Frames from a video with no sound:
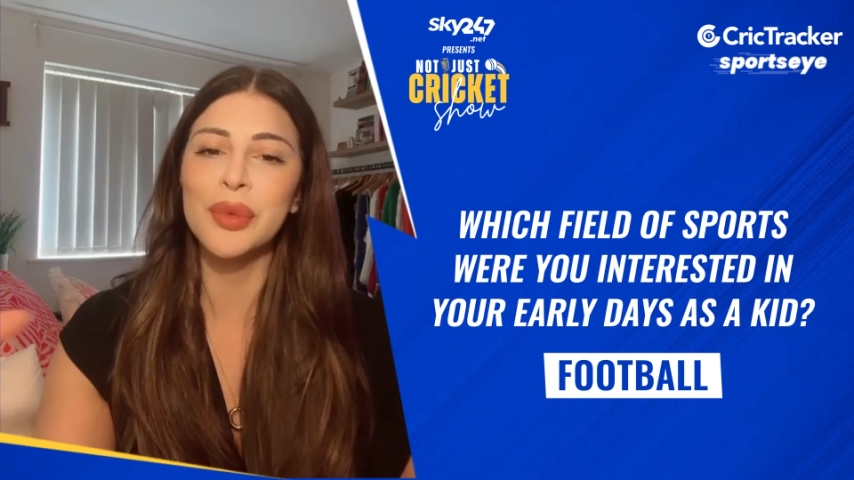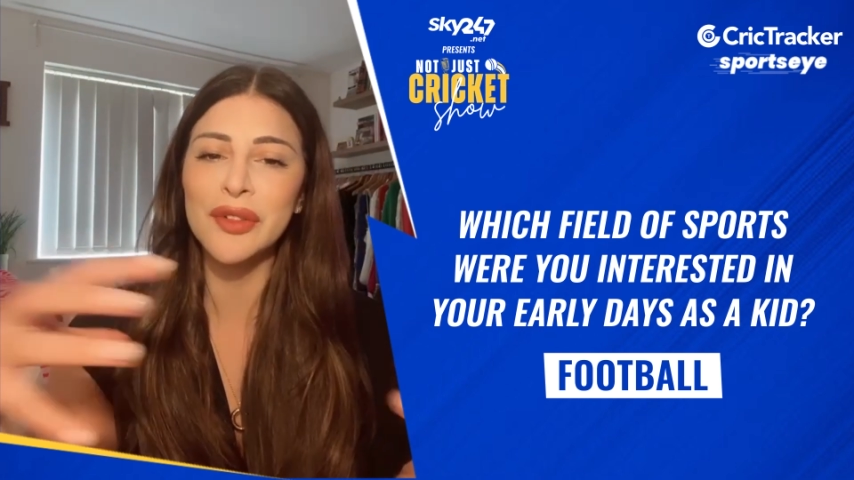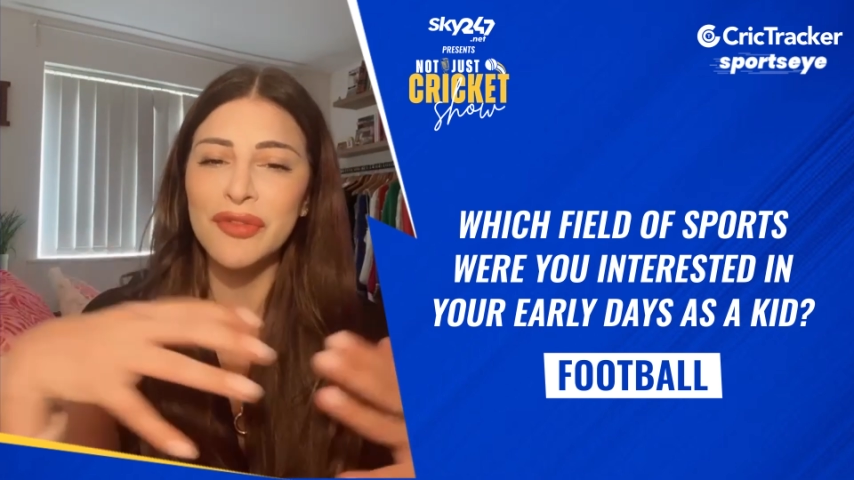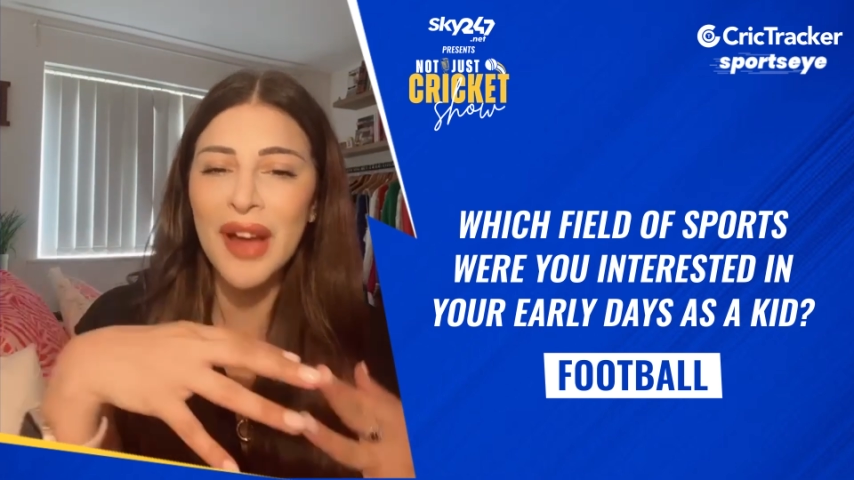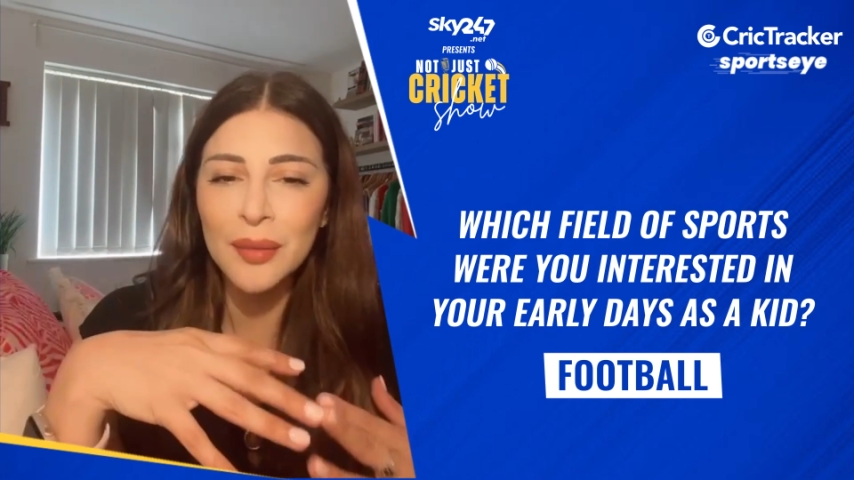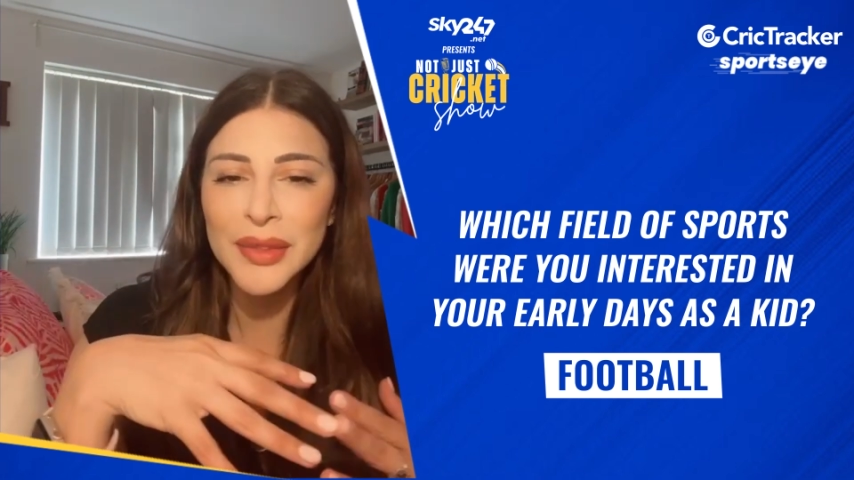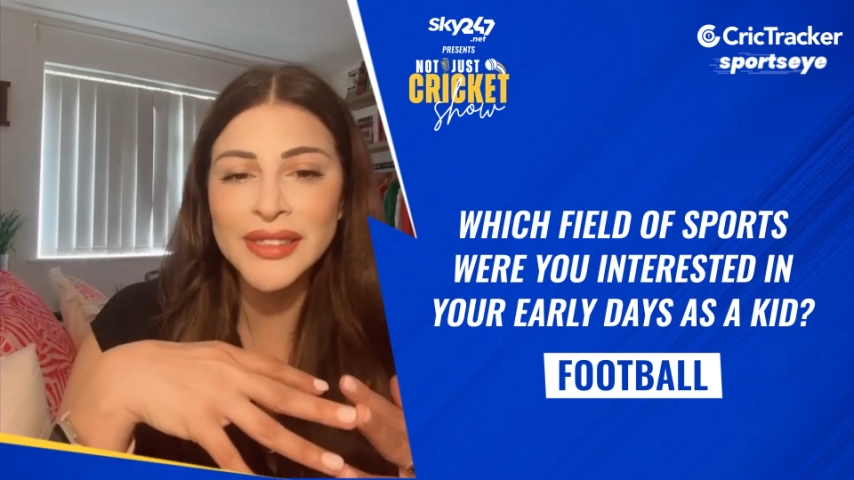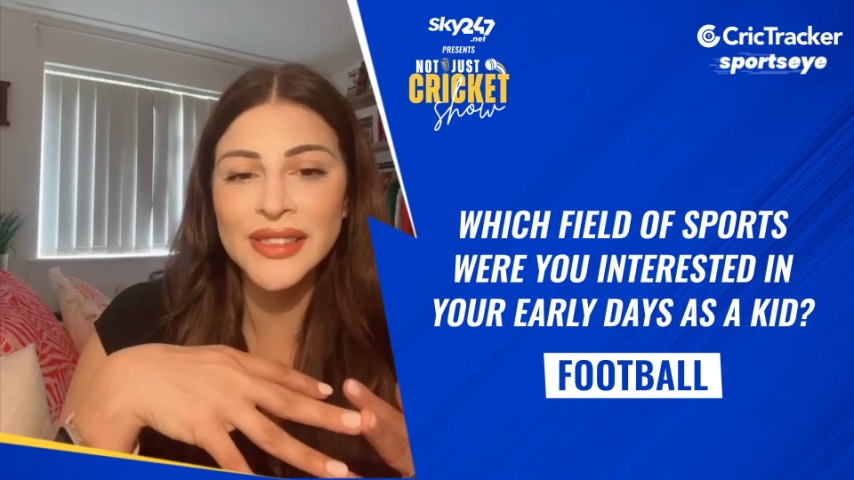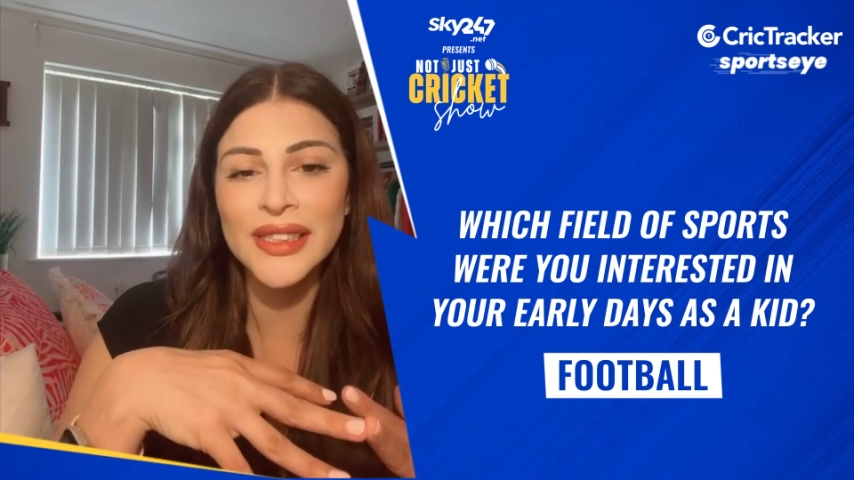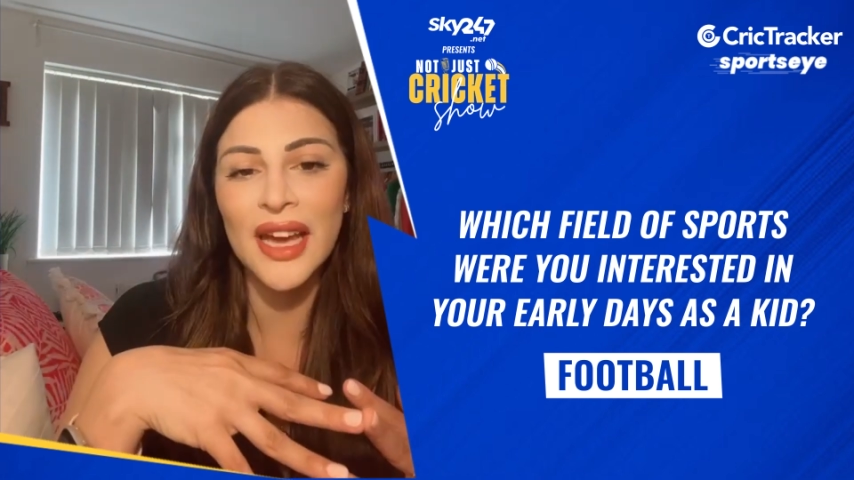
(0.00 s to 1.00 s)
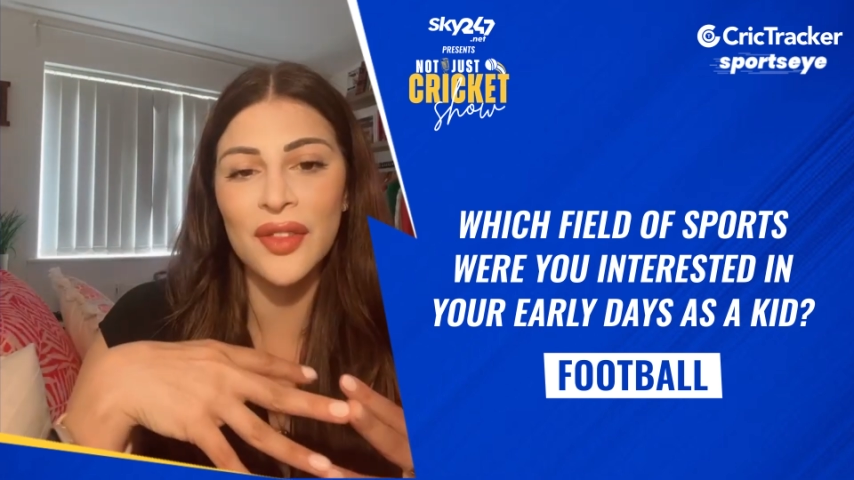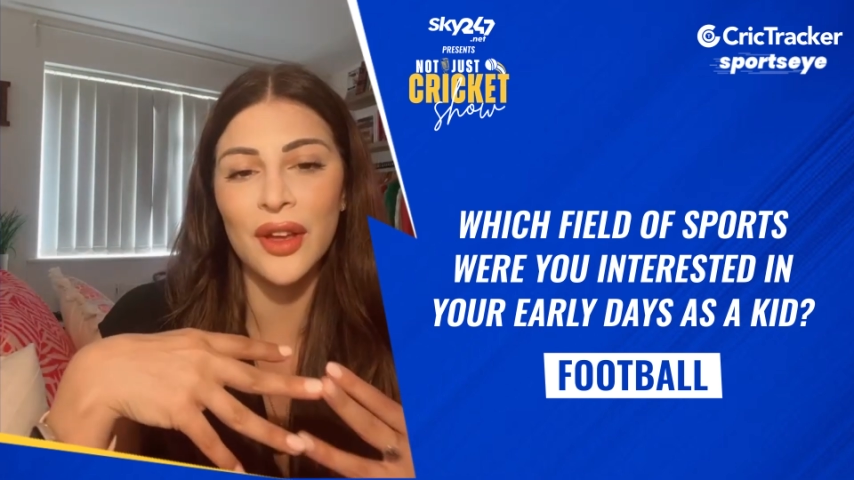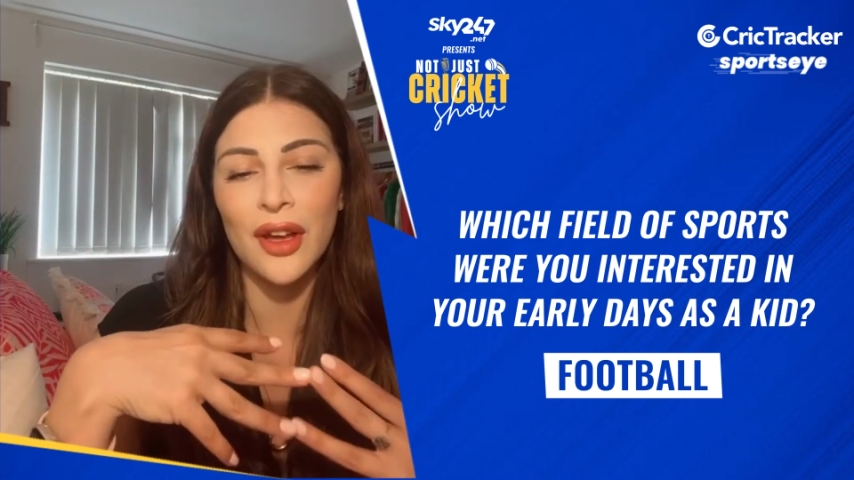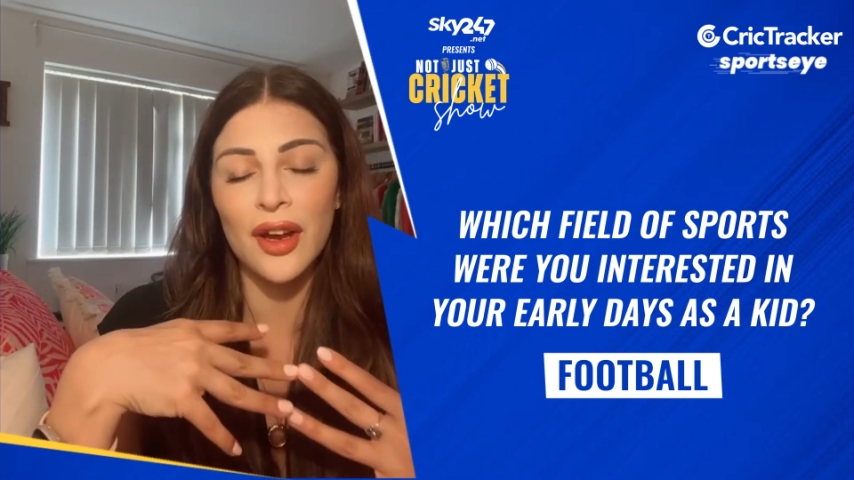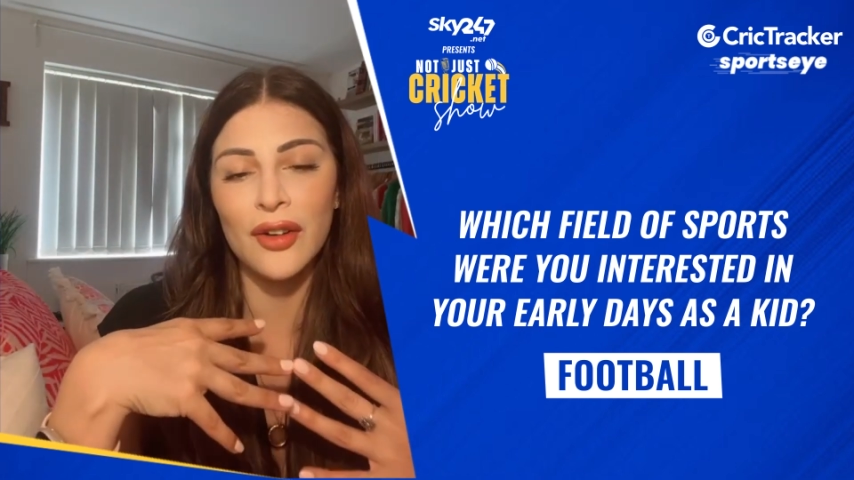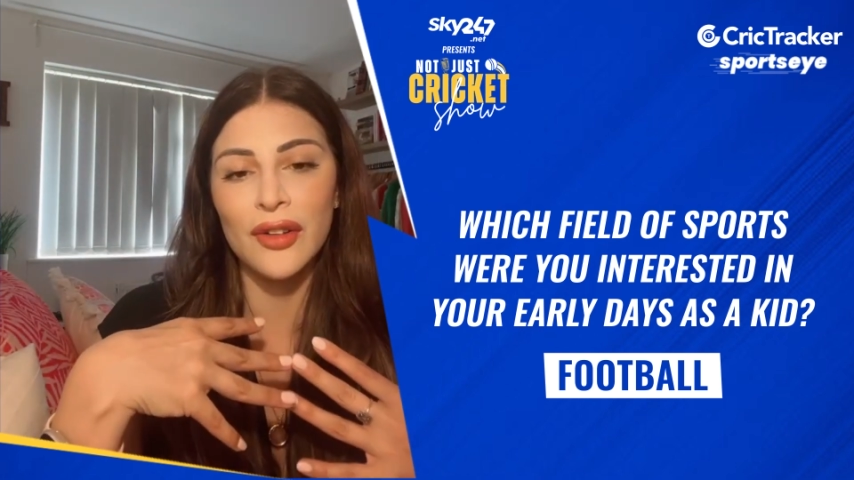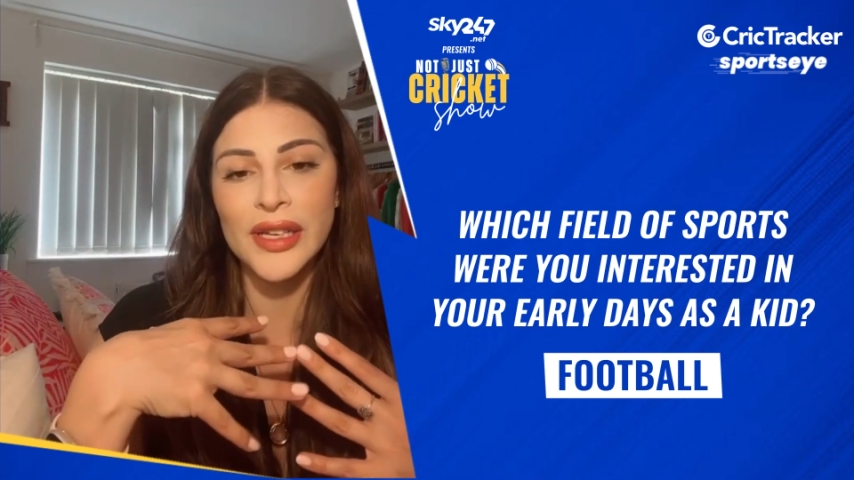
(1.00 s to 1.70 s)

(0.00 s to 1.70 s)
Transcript: bring families together